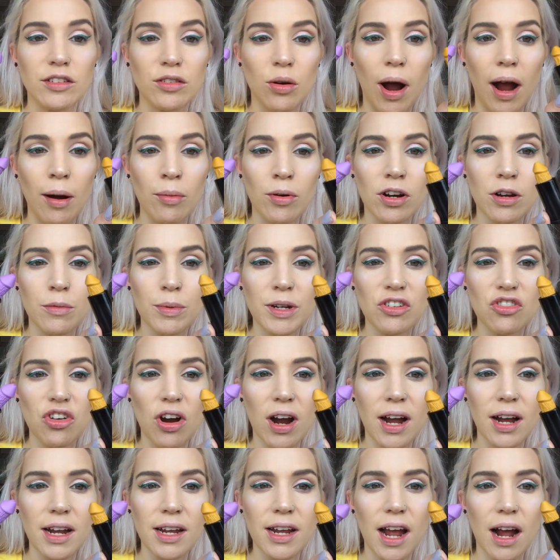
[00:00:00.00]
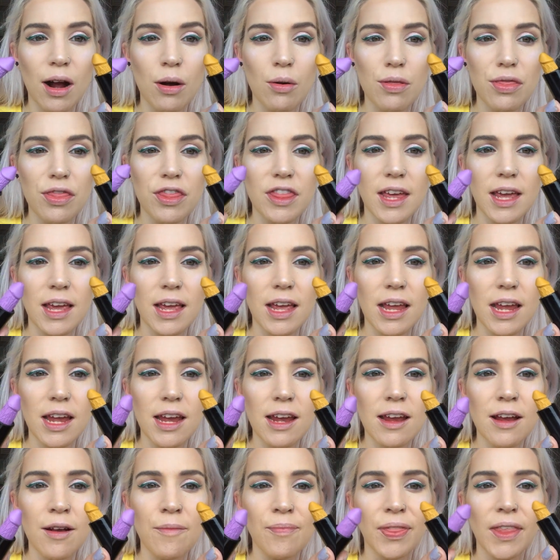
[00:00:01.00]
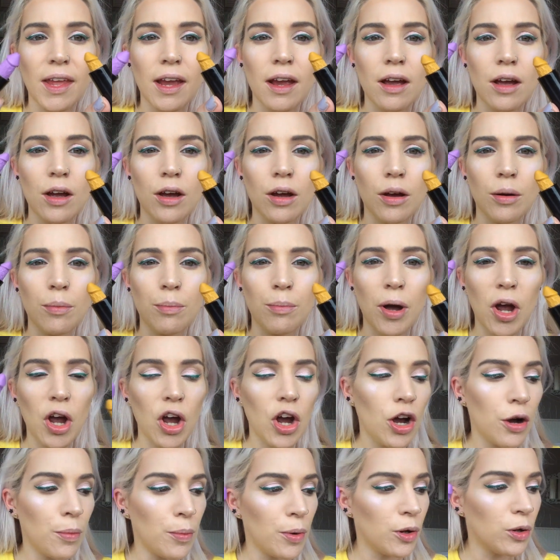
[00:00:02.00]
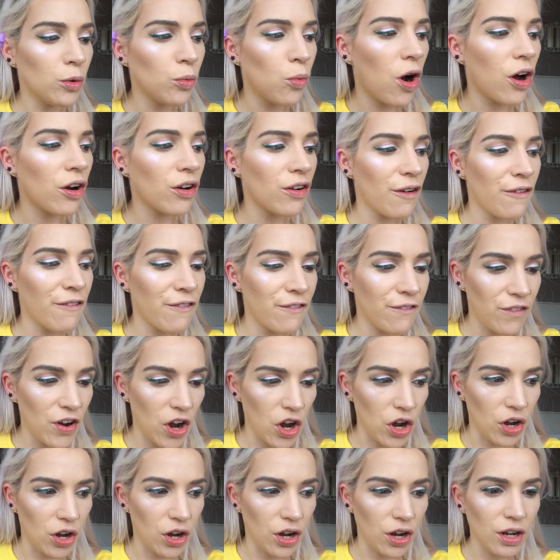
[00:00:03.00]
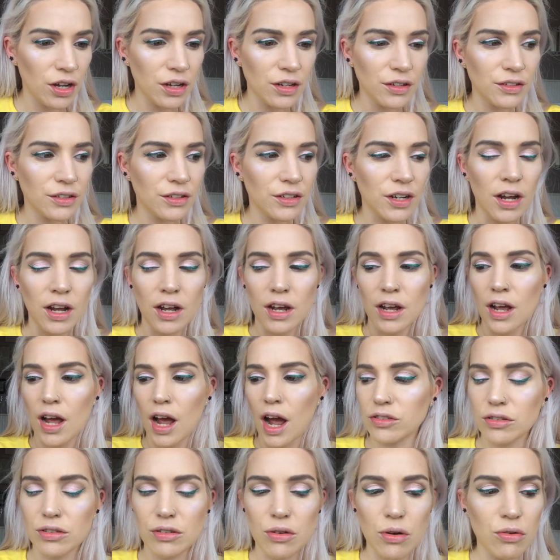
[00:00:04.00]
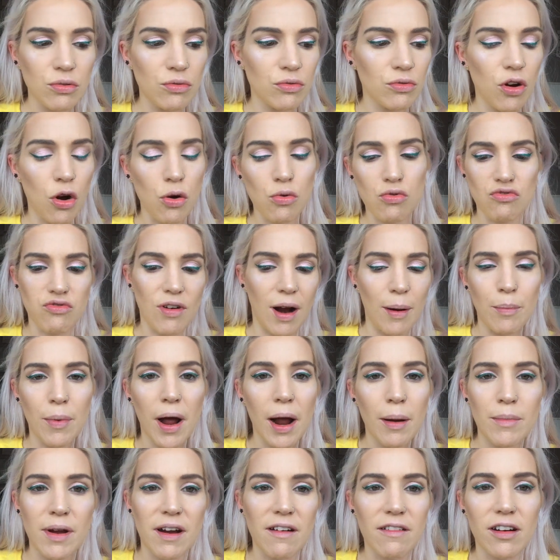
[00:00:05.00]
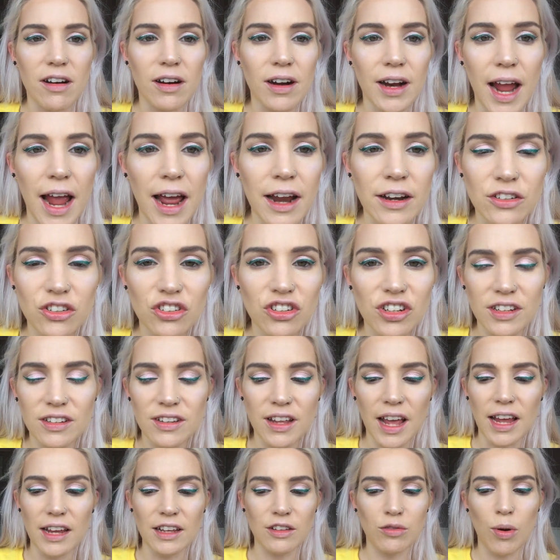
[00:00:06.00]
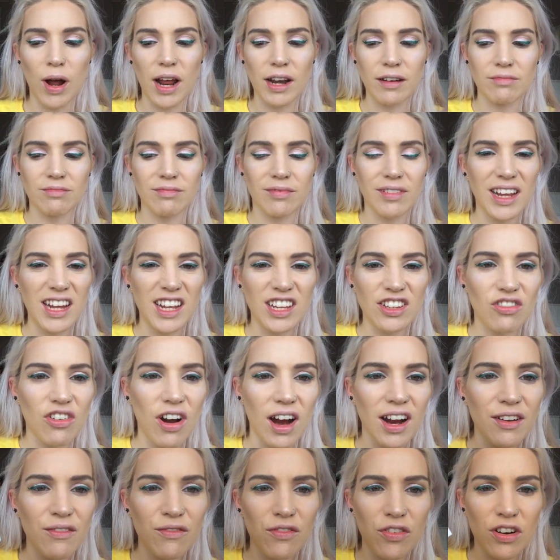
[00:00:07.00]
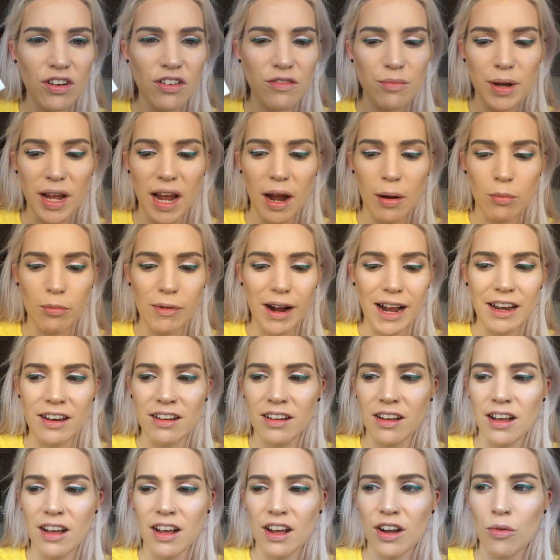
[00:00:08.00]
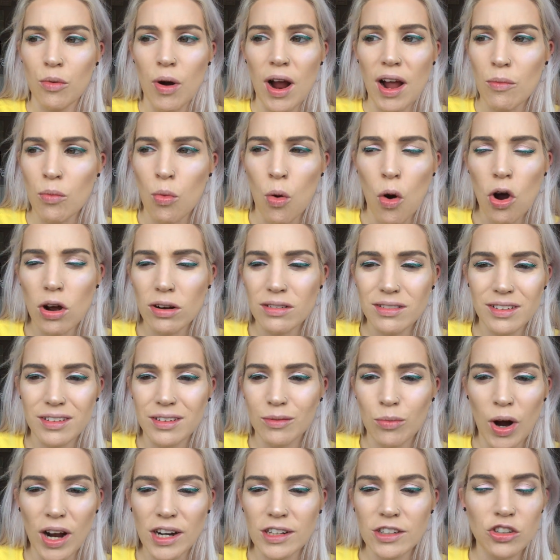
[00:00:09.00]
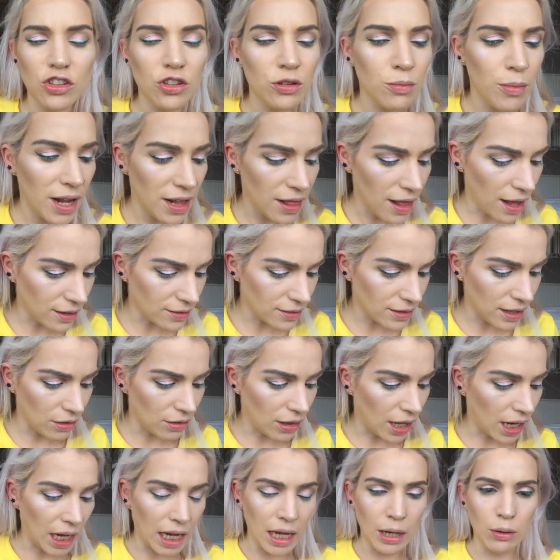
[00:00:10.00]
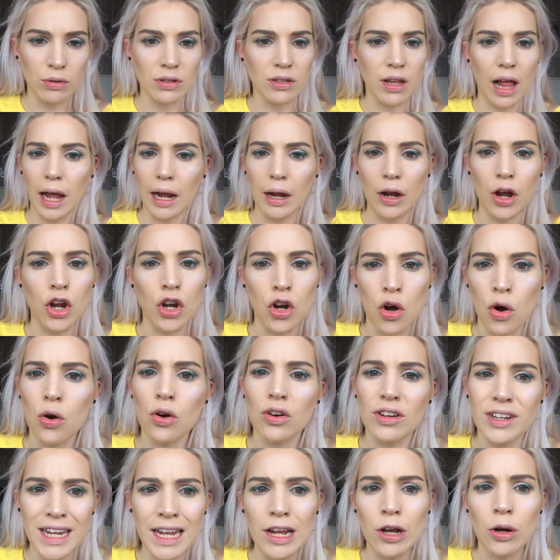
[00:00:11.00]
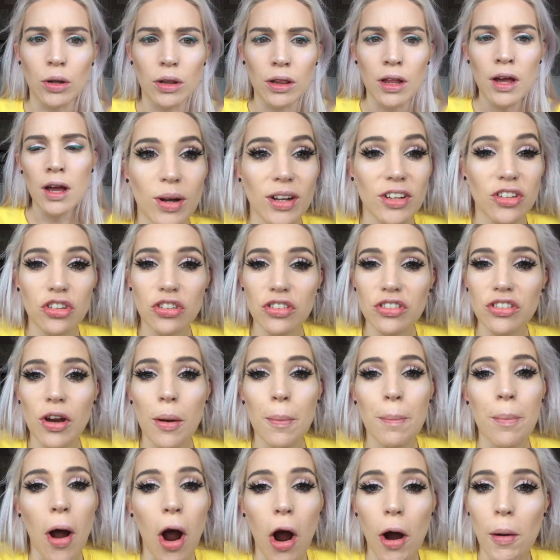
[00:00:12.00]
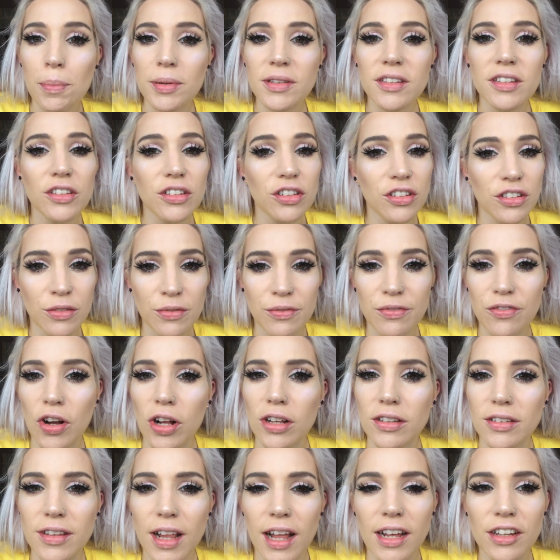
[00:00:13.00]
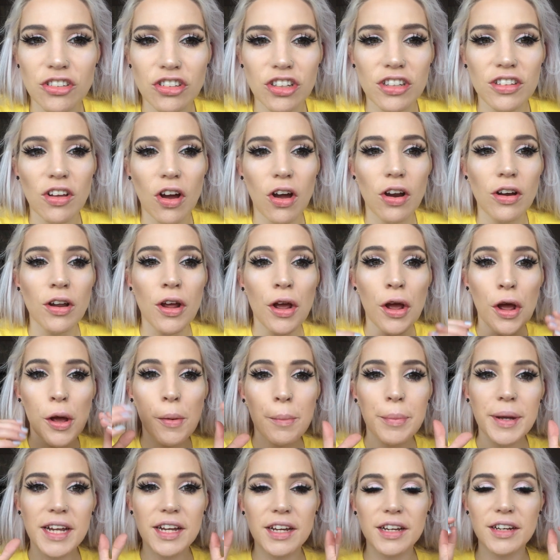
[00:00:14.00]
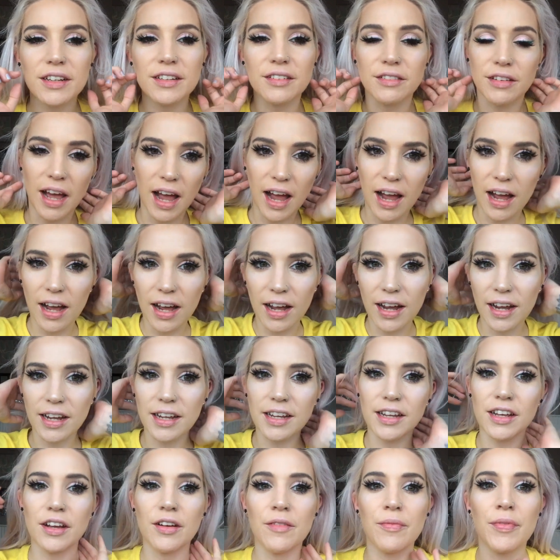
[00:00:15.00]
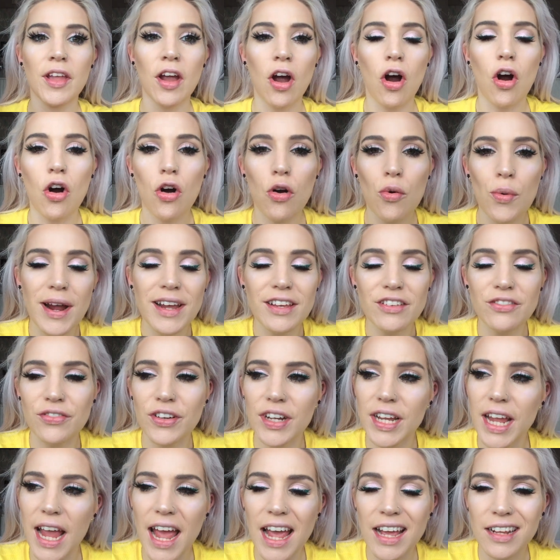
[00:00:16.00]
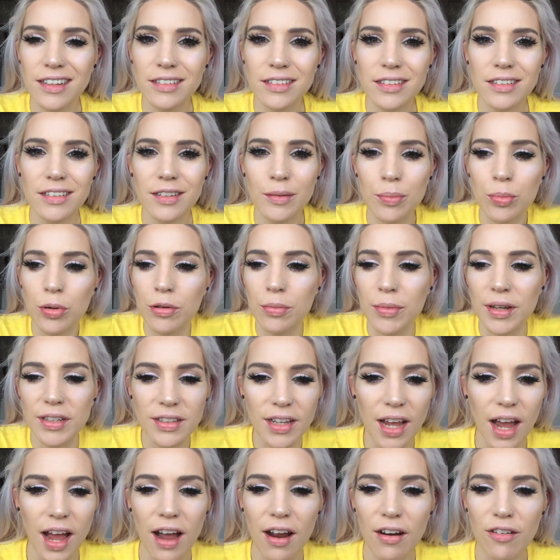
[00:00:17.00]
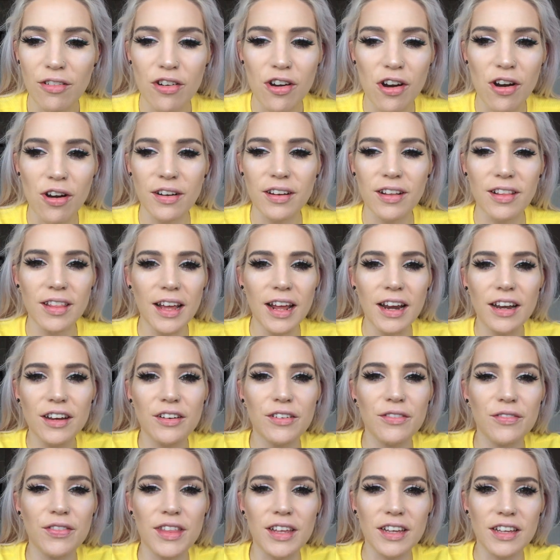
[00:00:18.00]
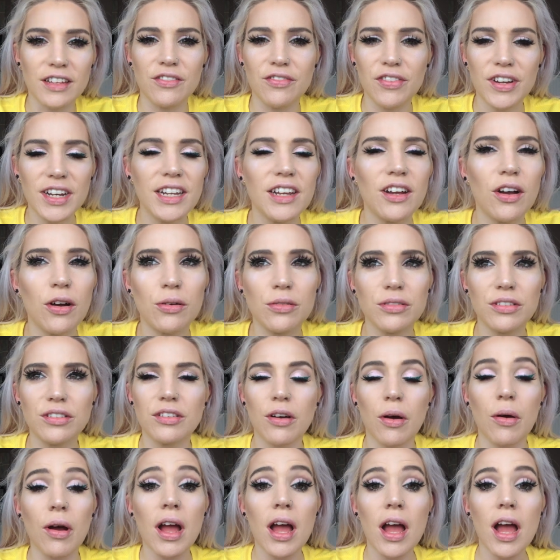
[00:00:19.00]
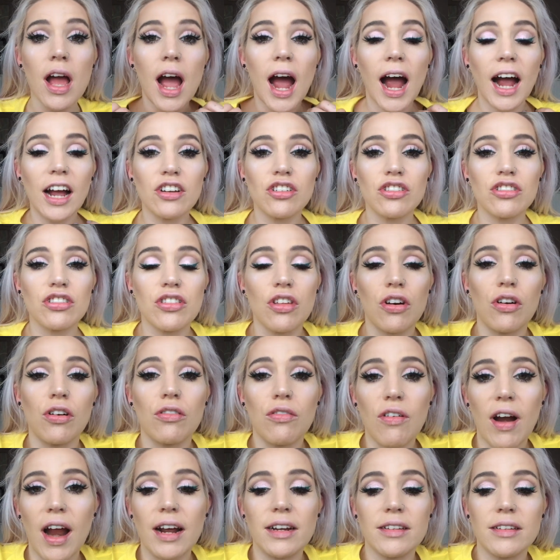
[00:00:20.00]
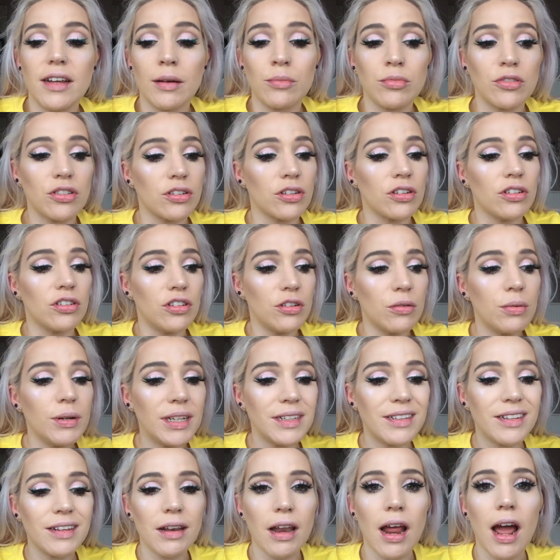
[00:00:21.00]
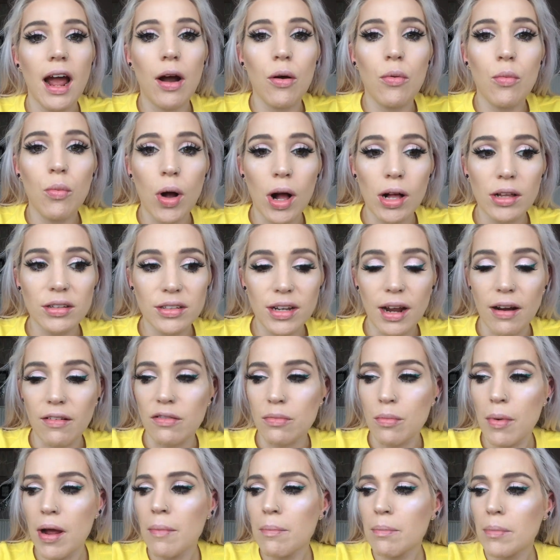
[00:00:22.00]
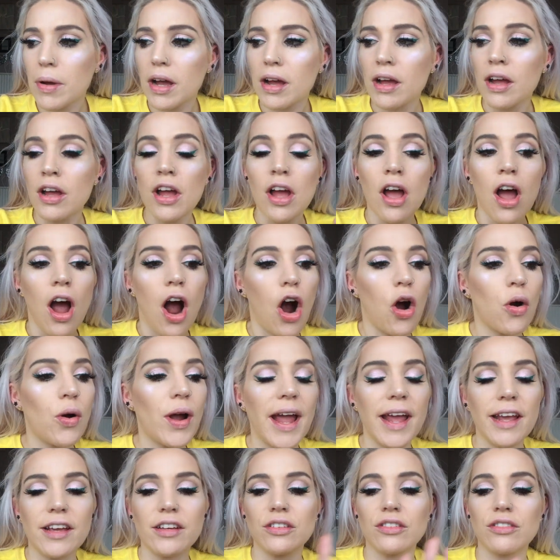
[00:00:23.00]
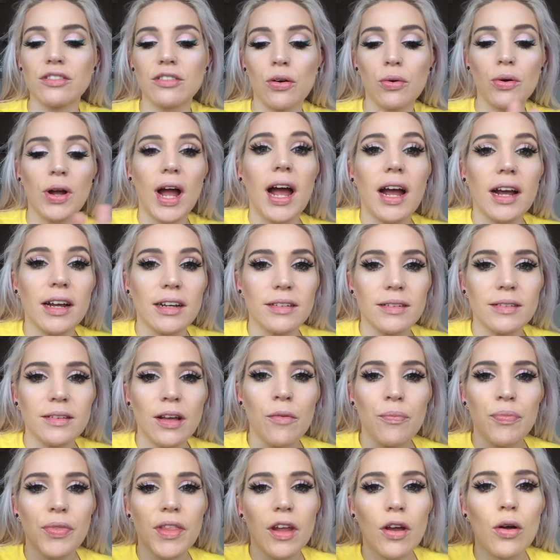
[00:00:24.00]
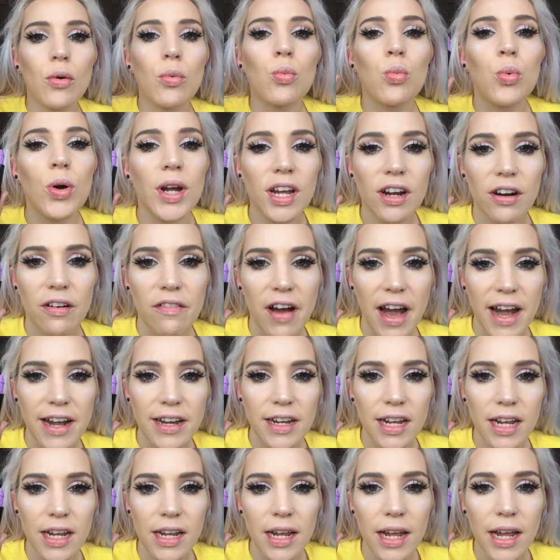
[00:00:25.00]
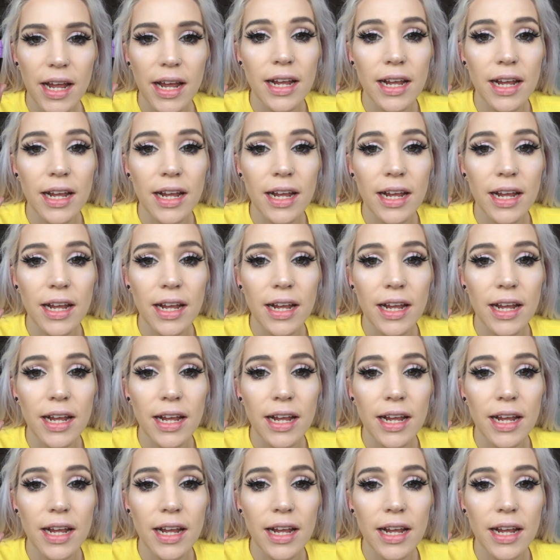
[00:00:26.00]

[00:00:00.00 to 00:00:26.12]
So I'm going to be trying out the purple one first. Just go grab my mirror again, she says, when it's right in front of me. I'm waiting. Wait, what? Why did you make that sound like it was like an ordeal? So I just popped some false lashes on because I always forget to put mascara on at the end of these videos. So I just thought, right, I'm just going to do it now whilst I remember. Okay, so guys, we are ready.